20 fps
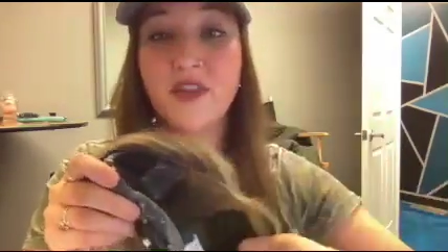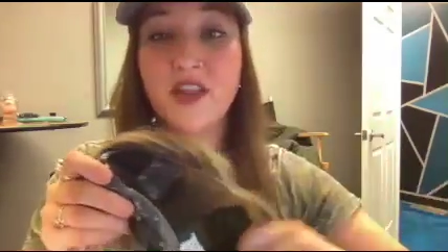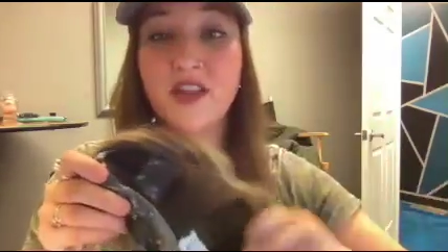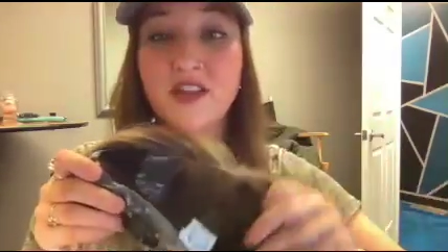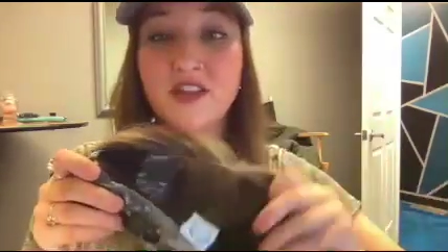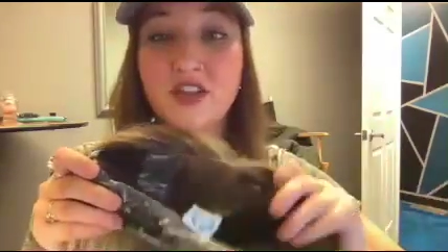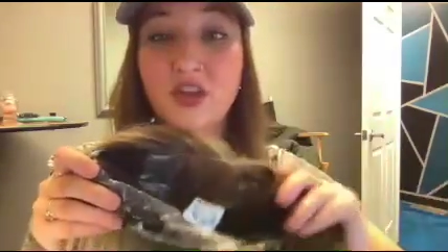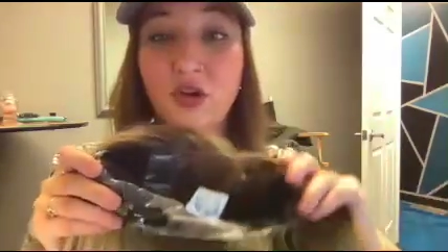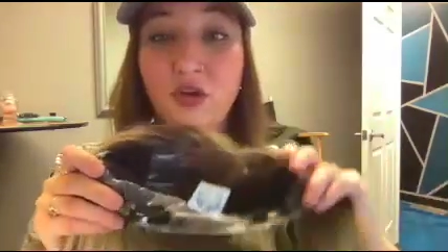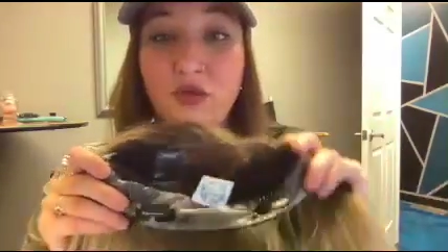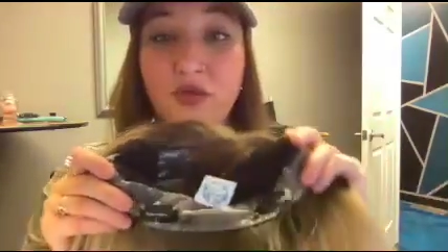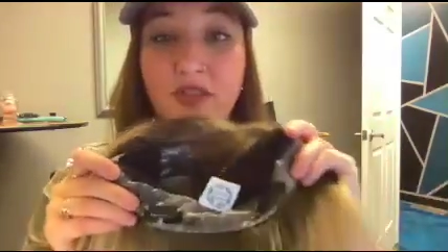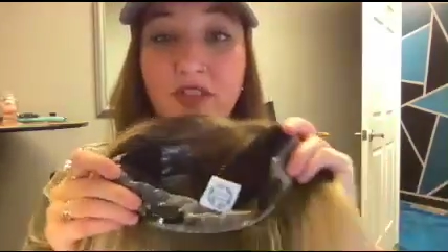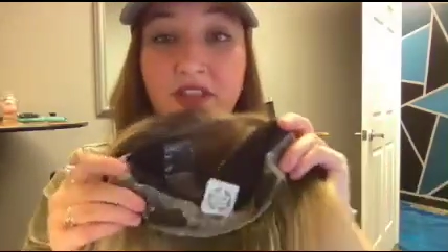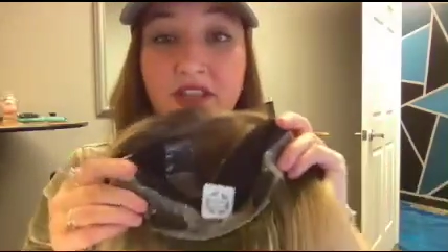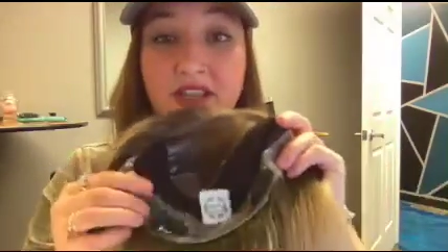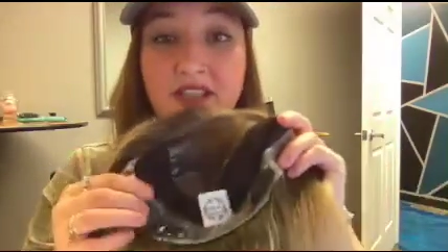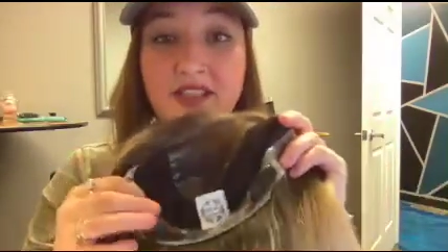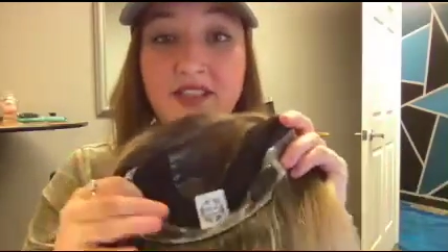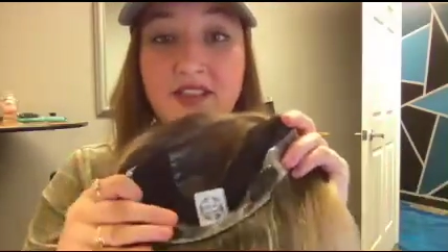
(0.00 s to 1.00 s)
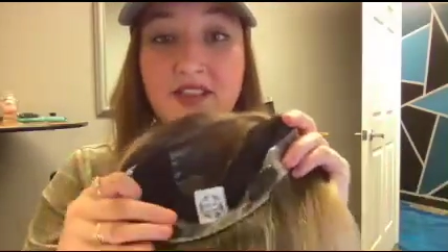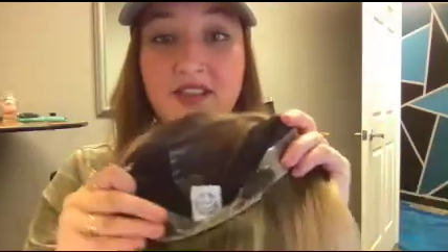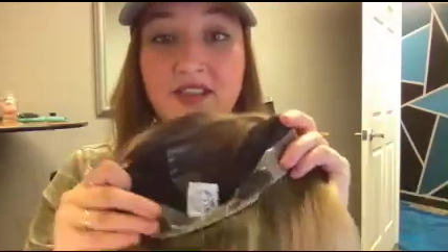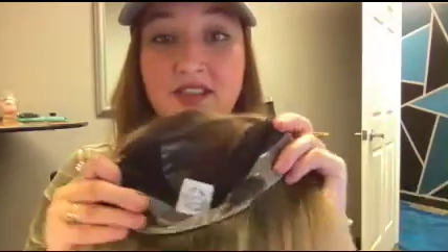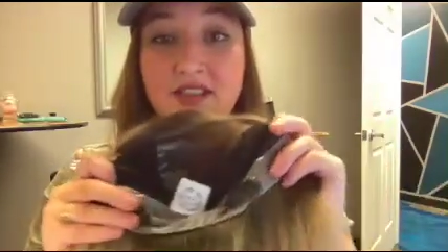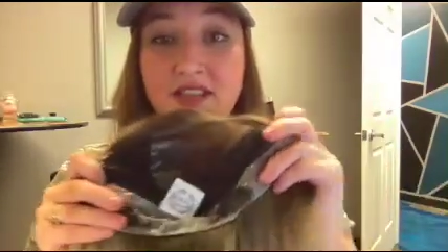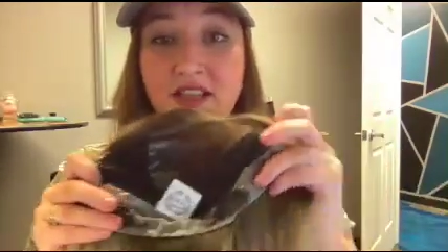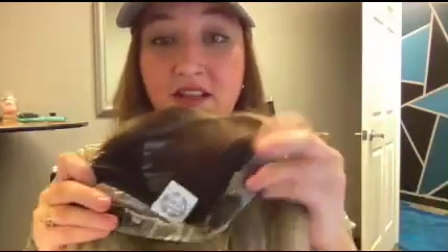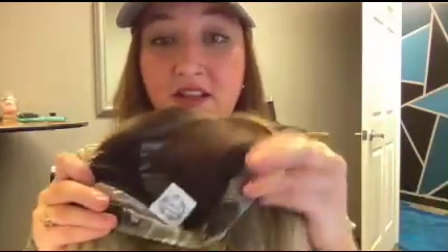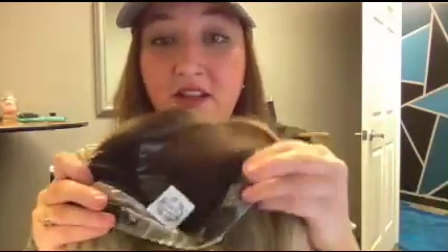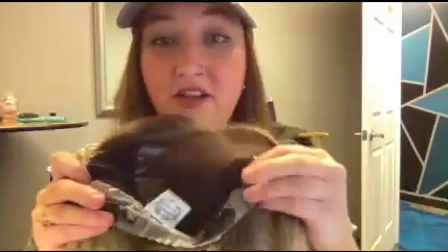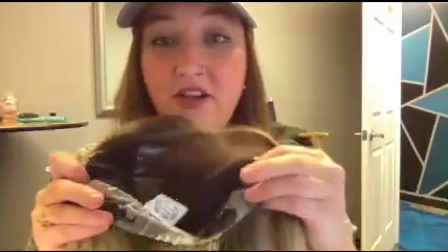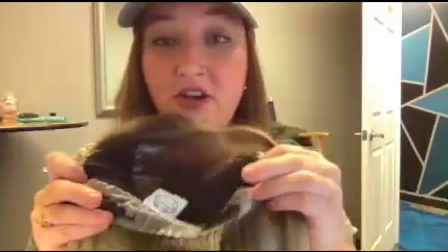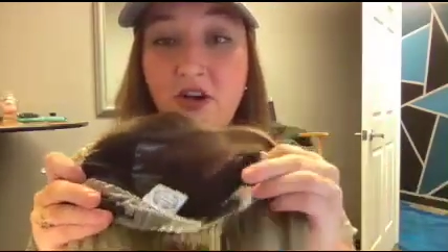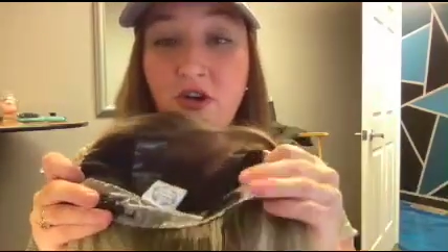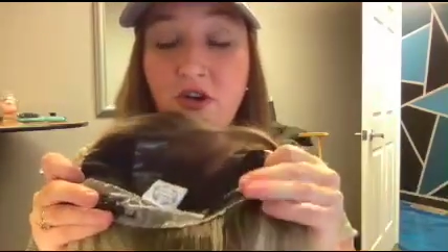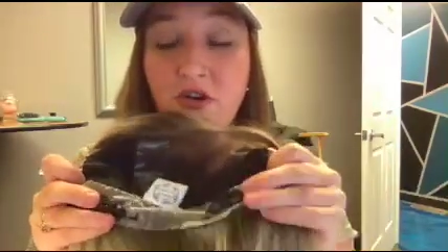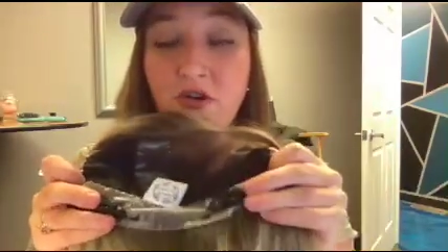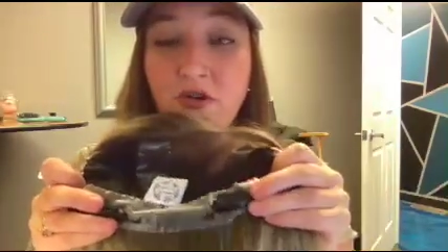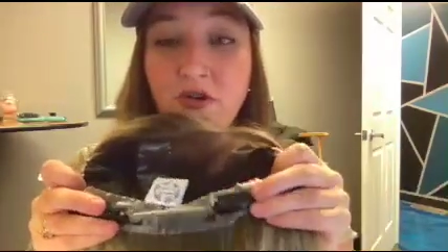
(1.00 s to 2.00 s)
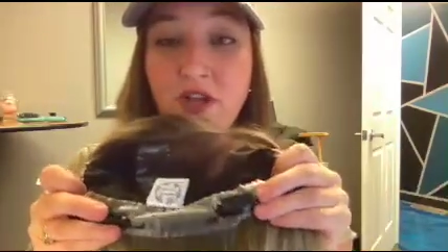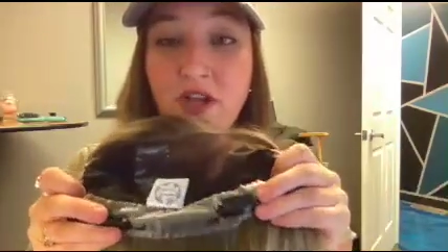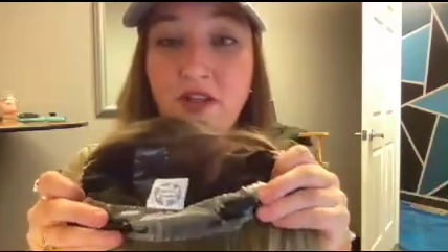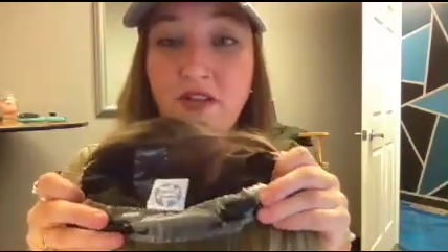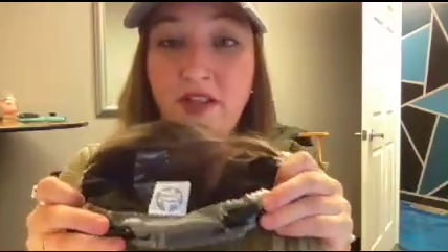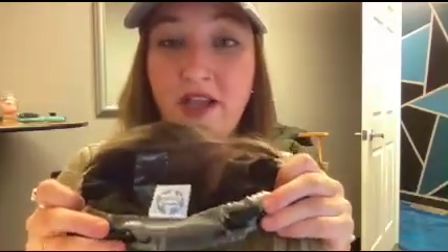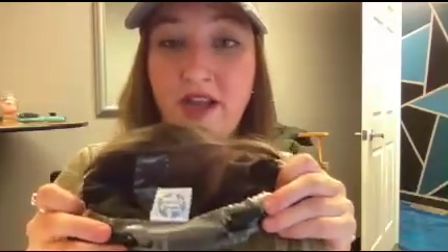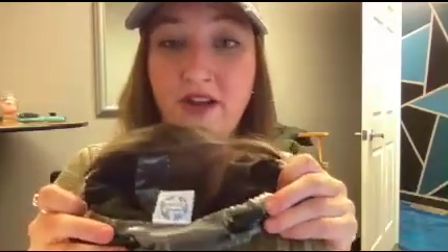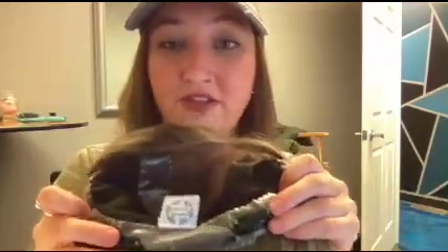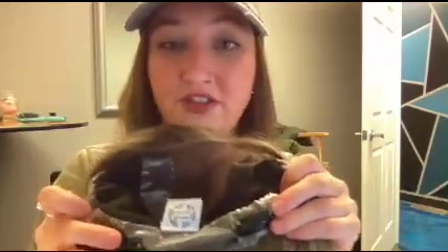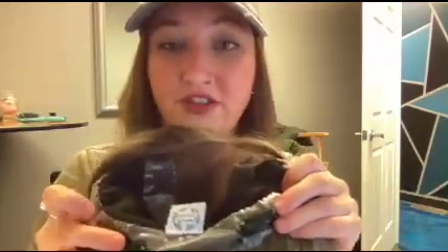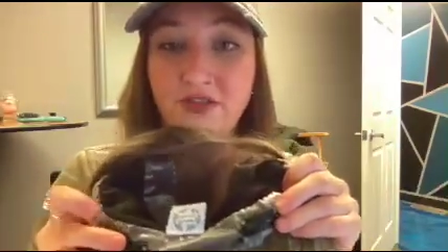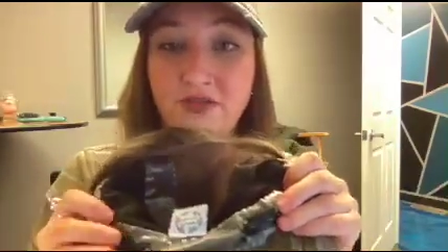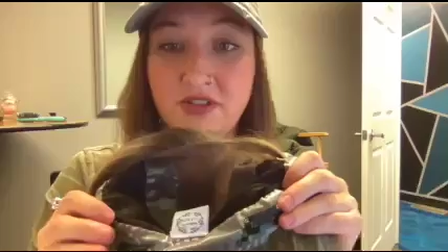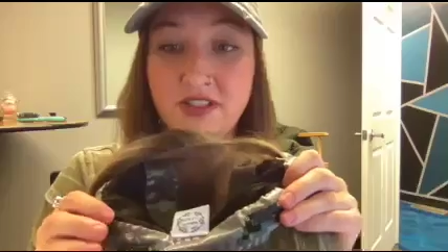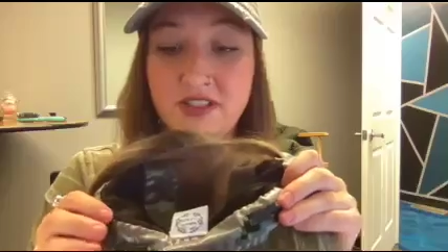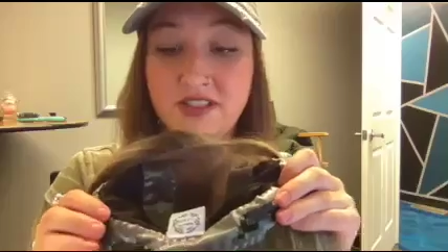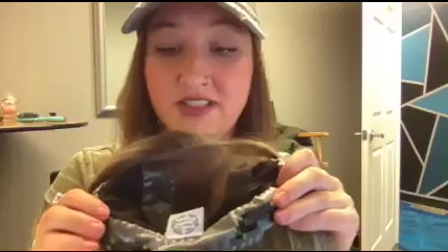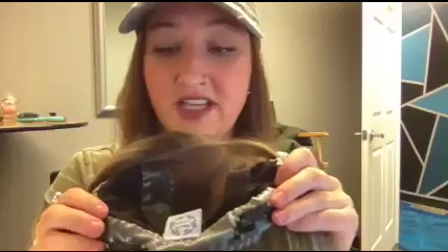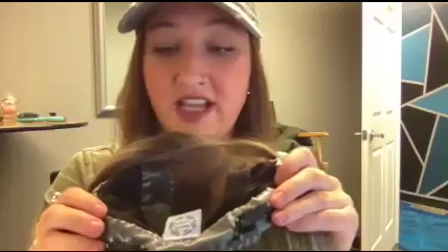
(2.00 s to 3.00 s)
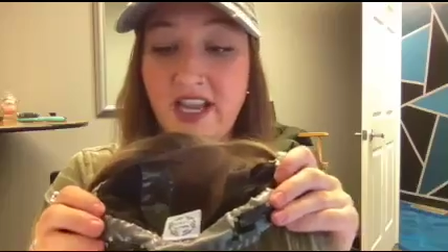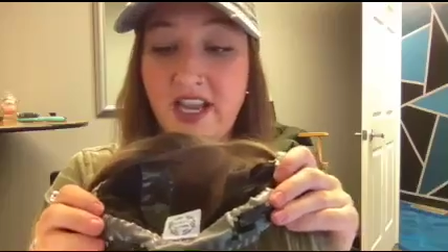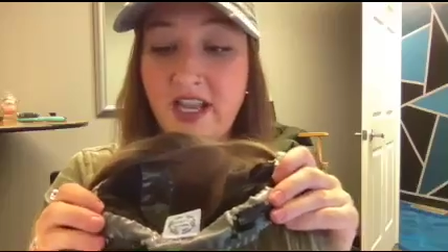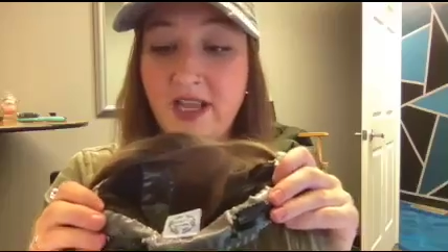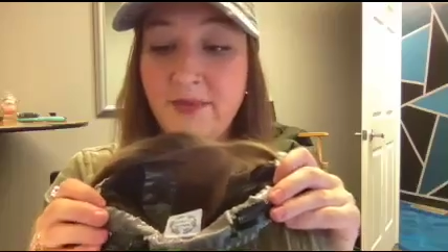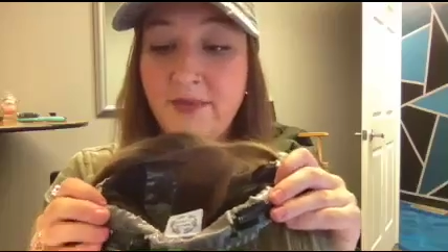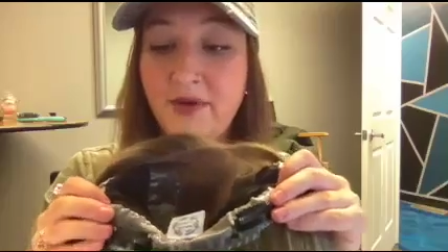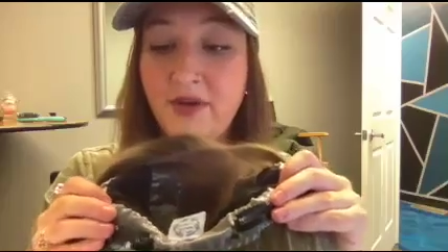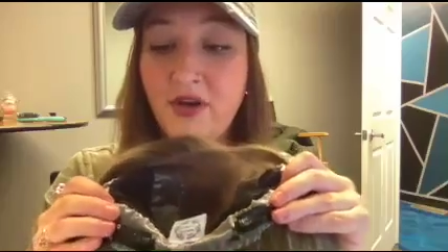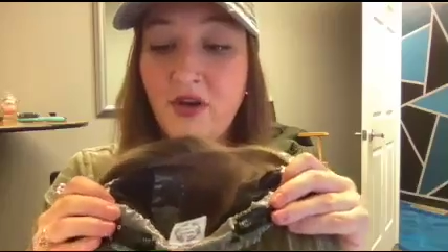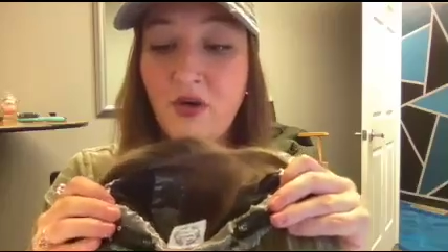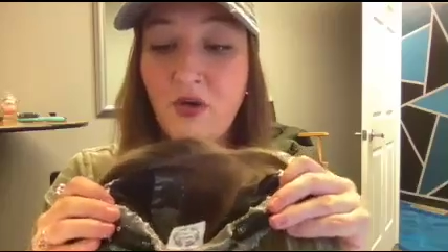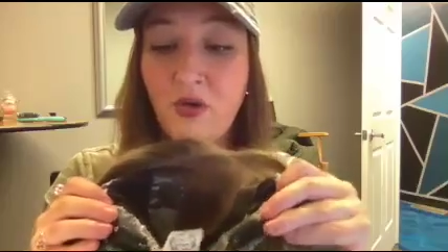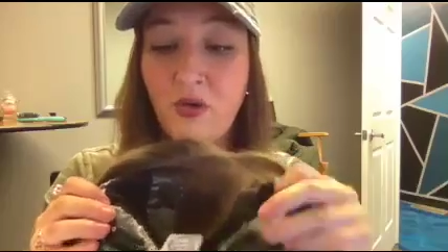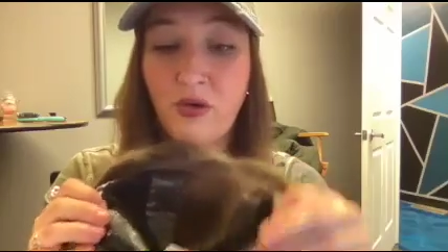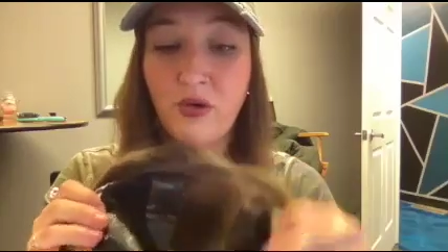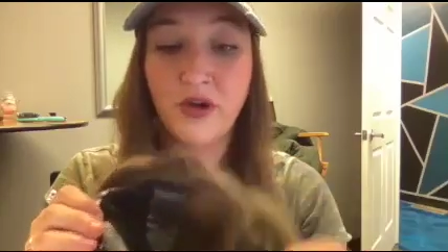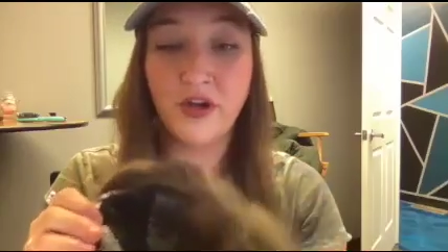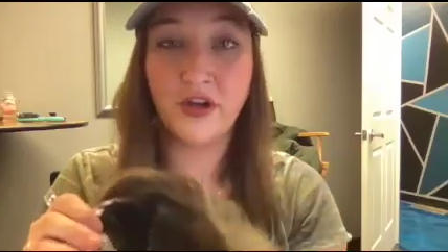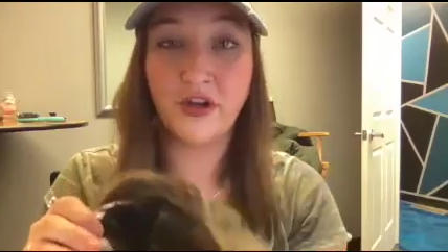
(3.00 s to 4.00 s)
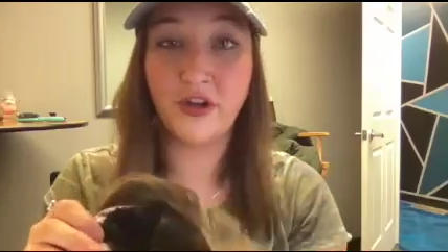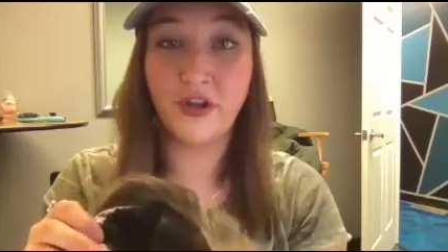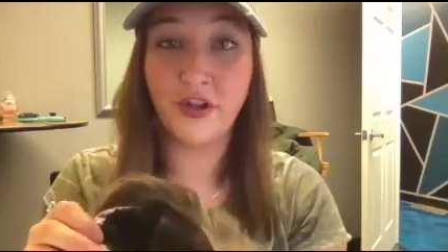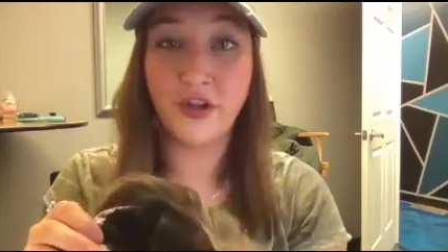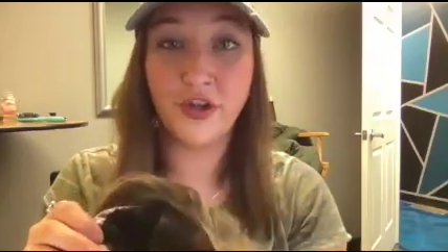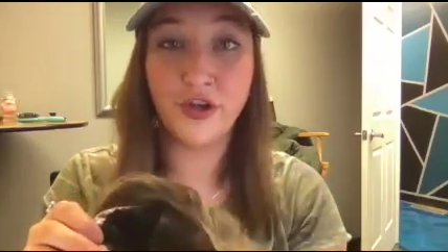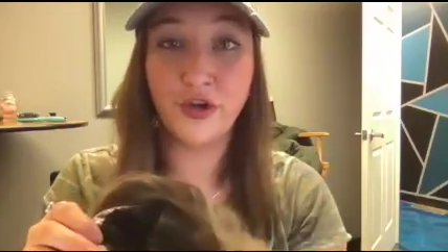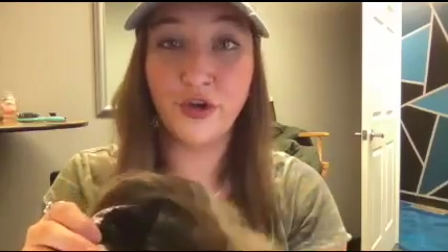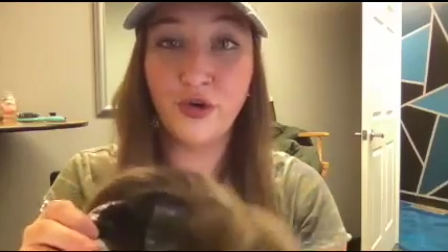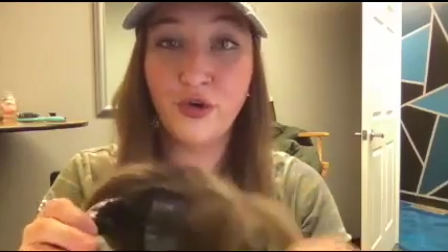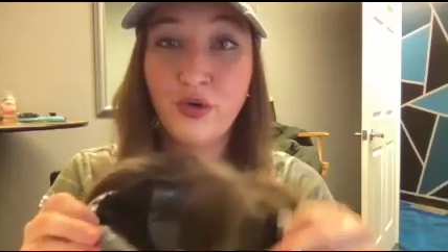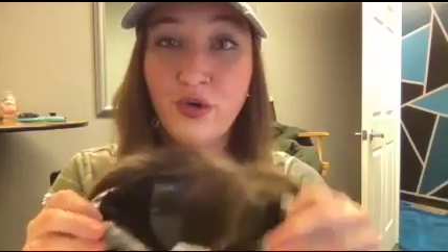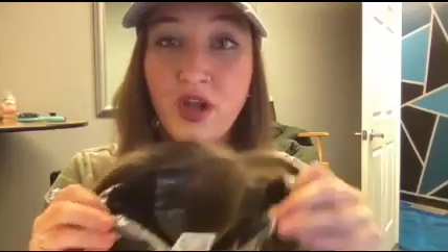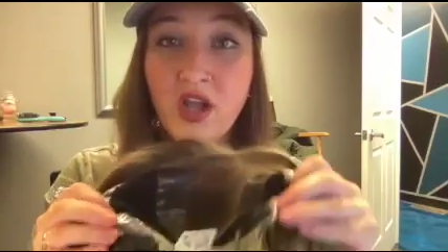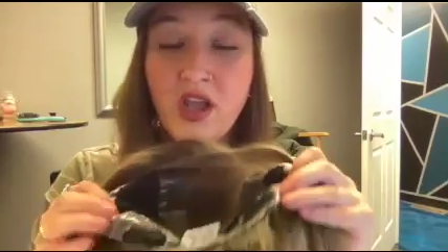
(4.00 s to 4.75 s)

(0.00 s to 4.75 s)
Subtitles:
So this silicone allows you to tape or glue